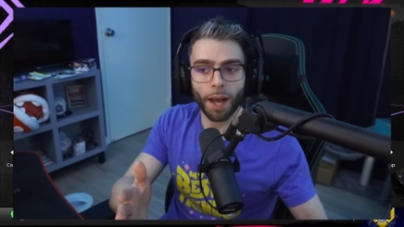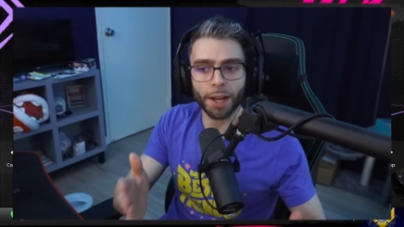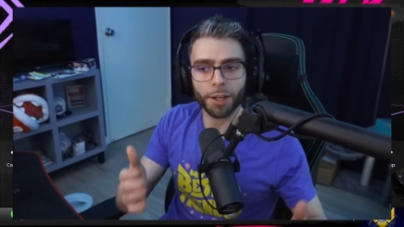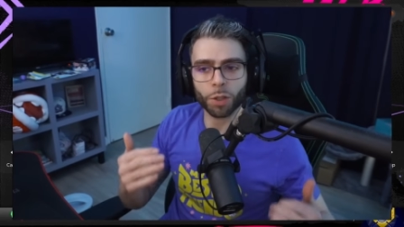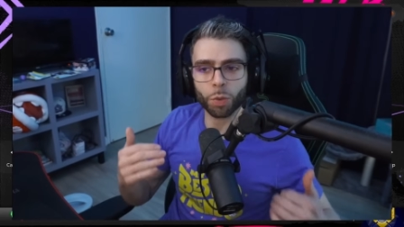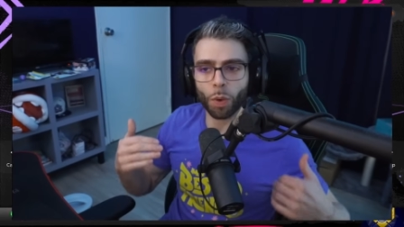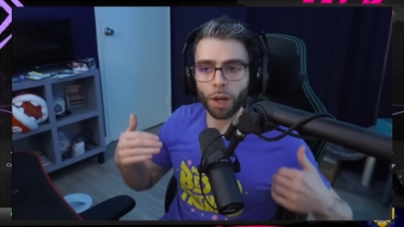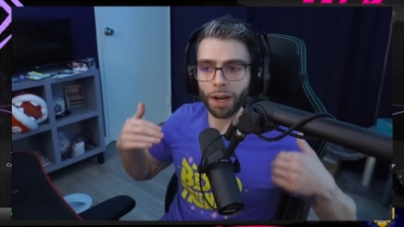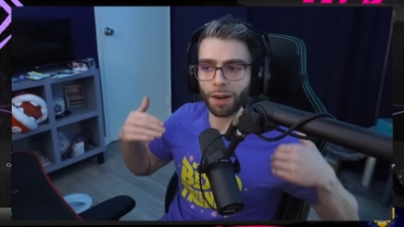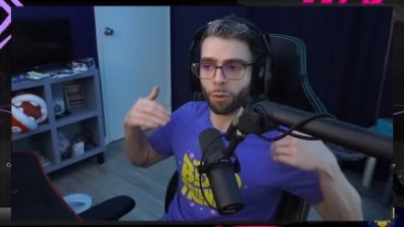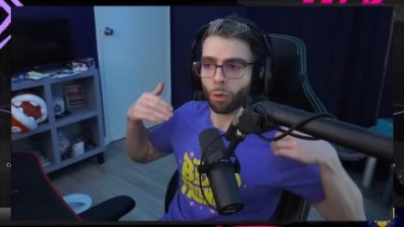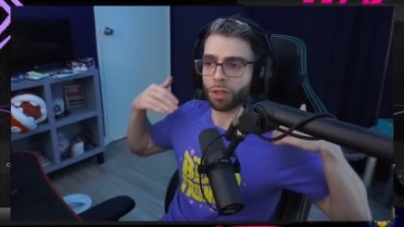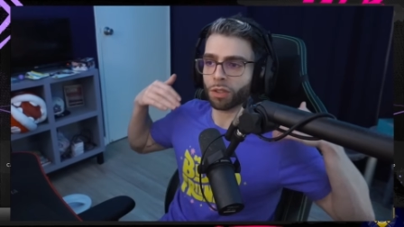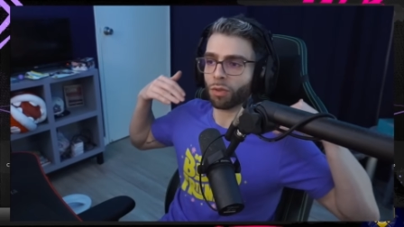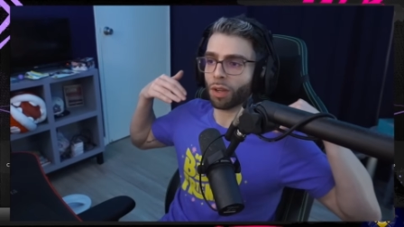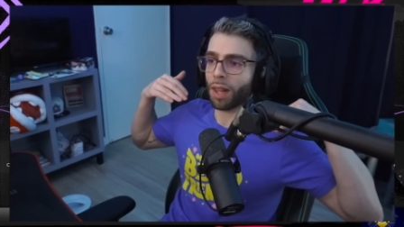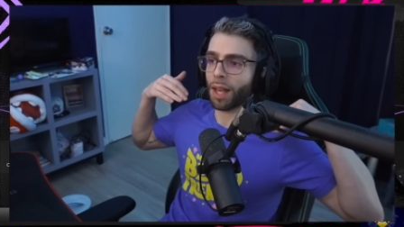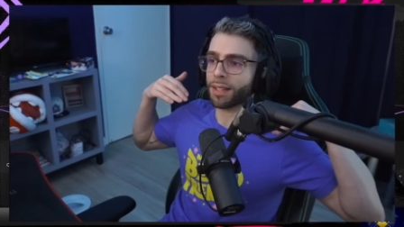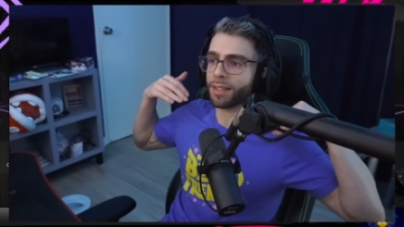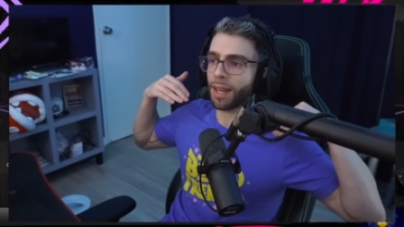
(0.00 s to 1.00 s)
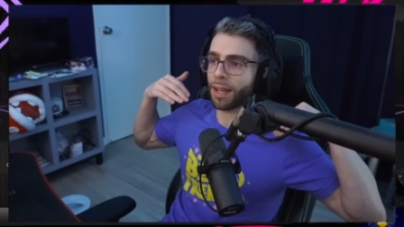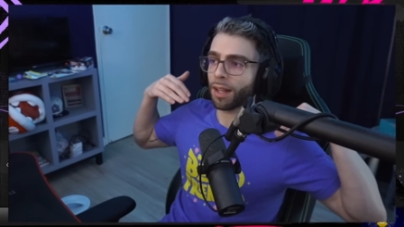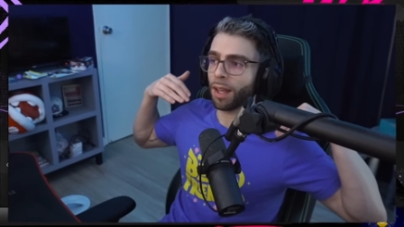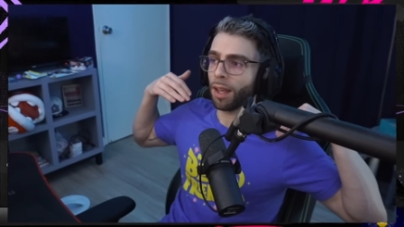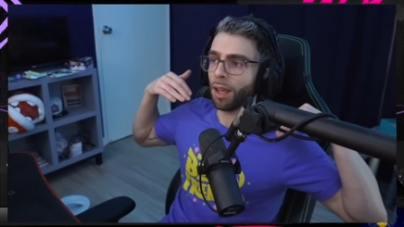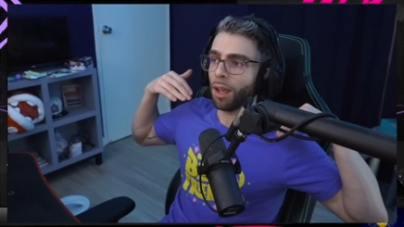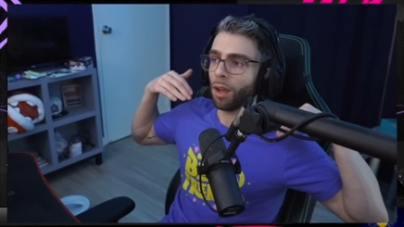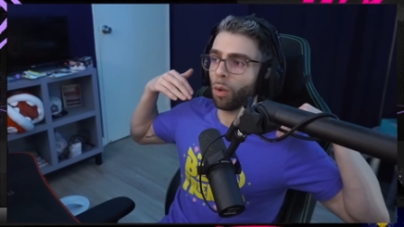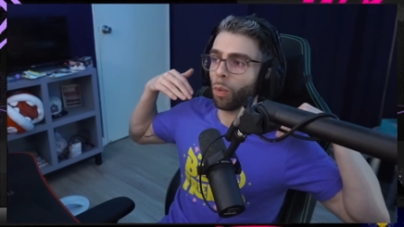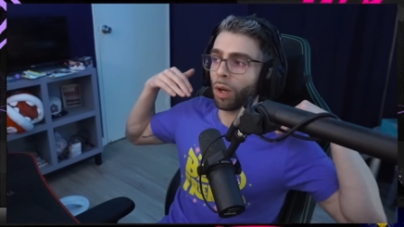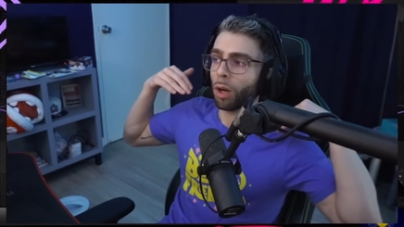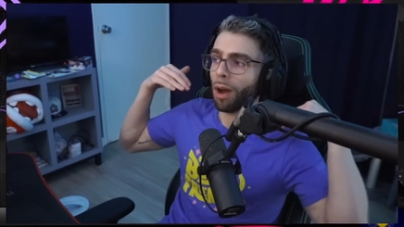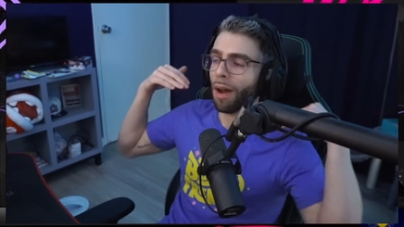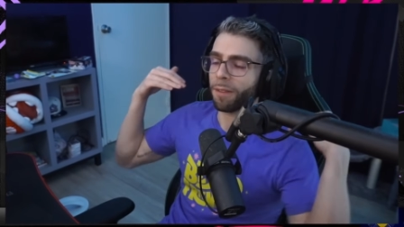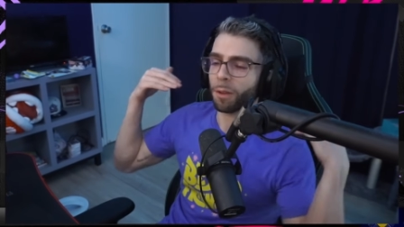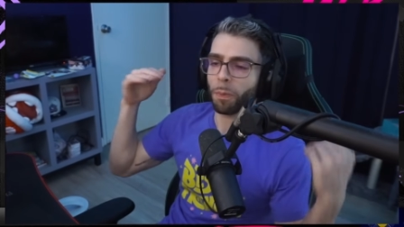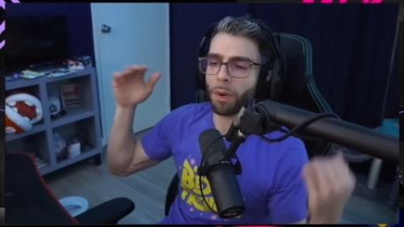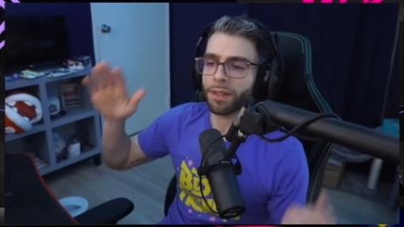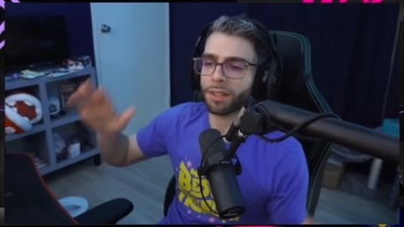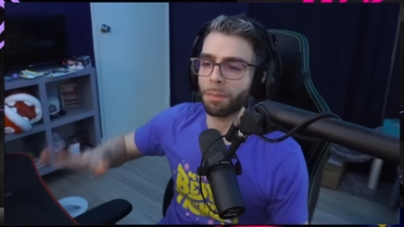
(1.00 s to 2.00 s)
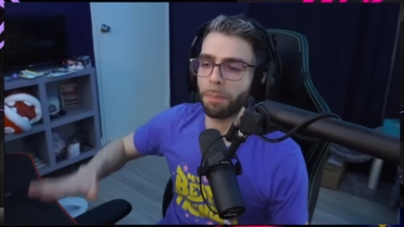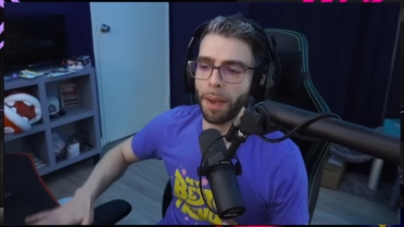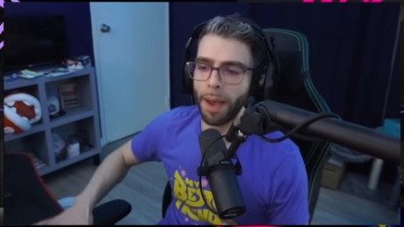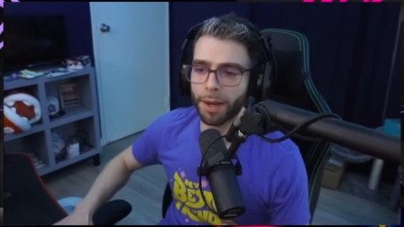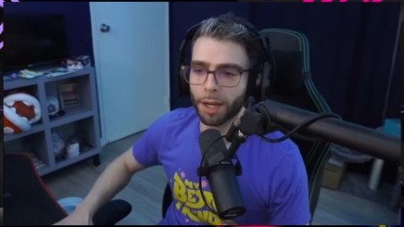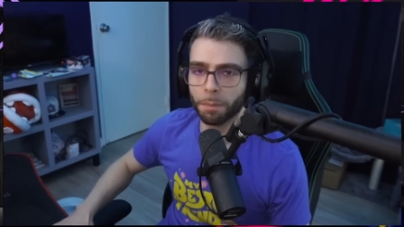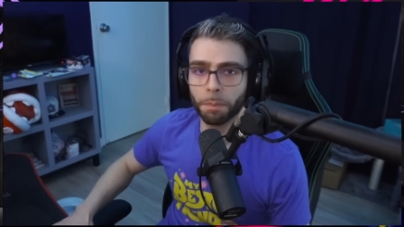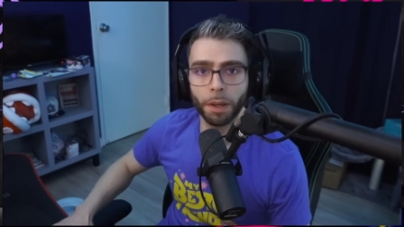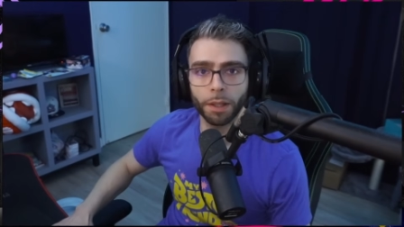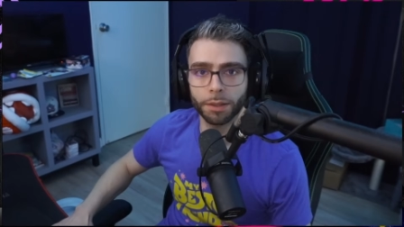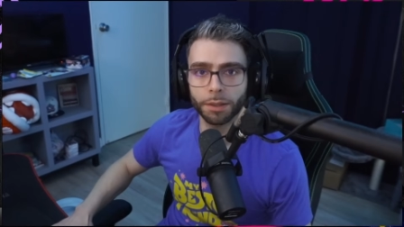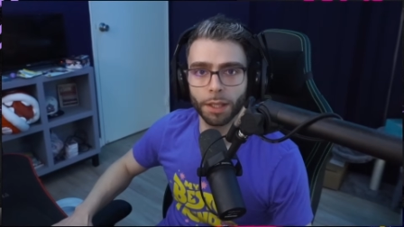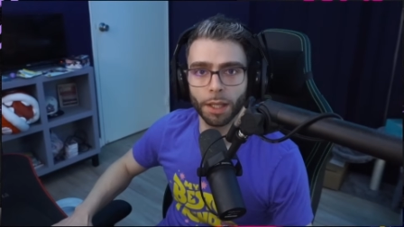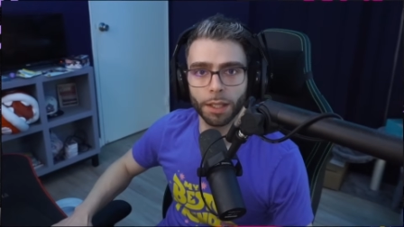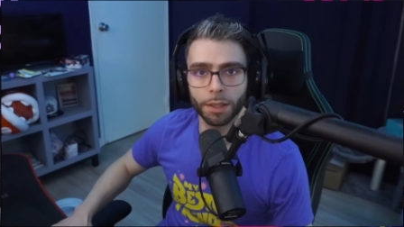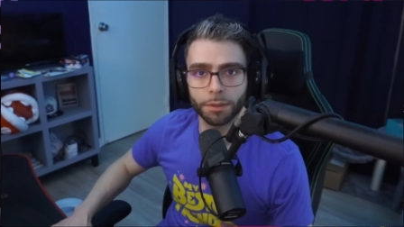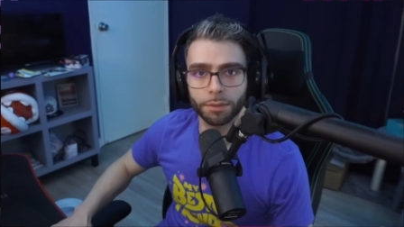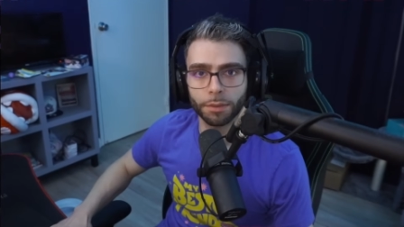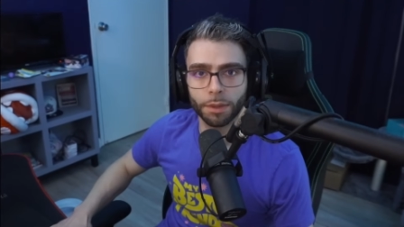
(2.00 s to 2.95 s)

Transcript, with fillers: I just want everyone to realize that we don't have to press the panic button yet.